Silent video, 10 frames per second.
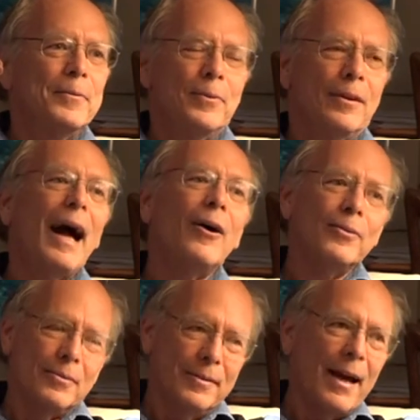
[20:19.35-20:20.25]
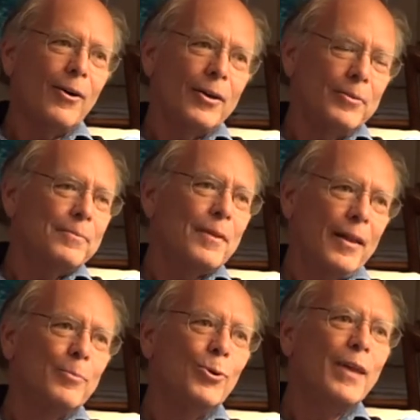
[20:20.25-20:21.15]
Well, now on the
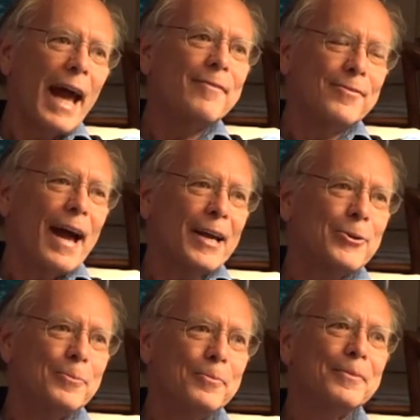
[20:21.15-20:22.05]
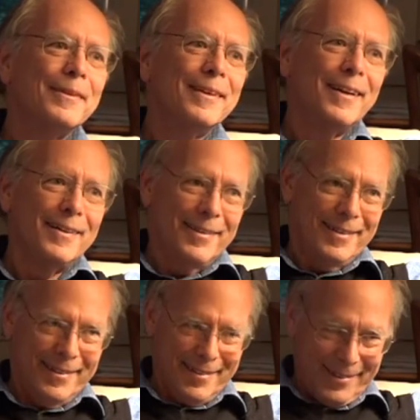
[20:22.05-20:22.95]
moon they have a vacuum.
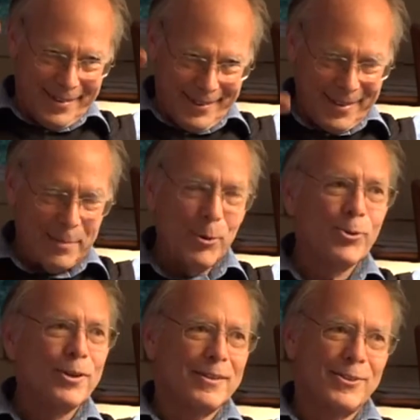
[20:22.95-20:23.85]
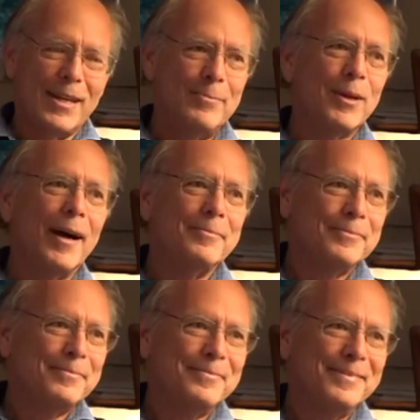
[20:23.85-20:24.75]
They both hit at the same time.
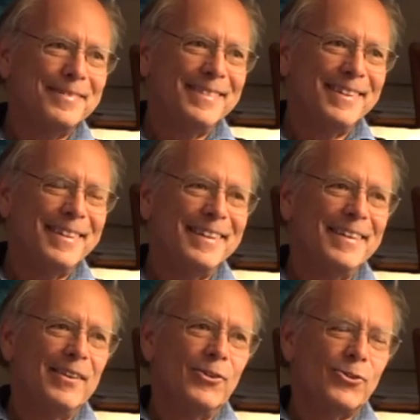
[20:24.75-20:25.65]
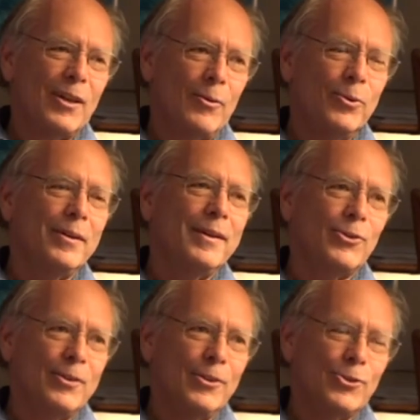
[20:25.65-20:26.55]
So that really
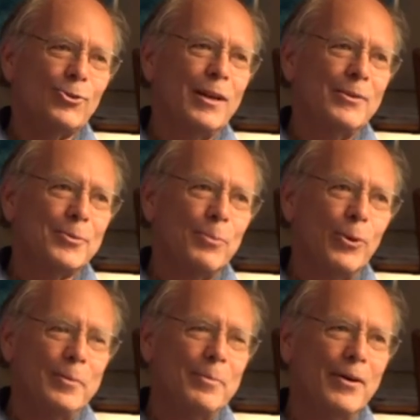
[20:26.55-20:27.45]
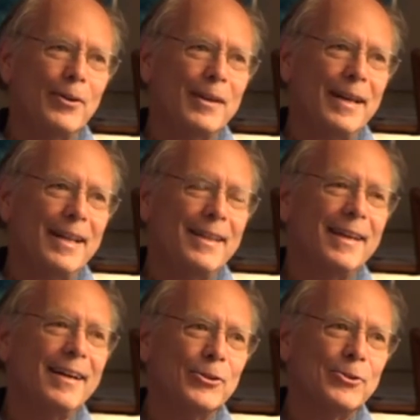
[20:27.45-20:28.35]
illustrates the point better than anything
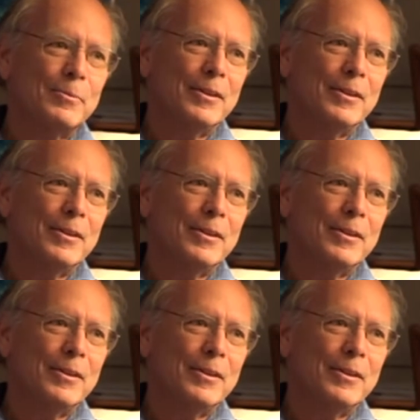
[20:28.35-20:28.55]
else,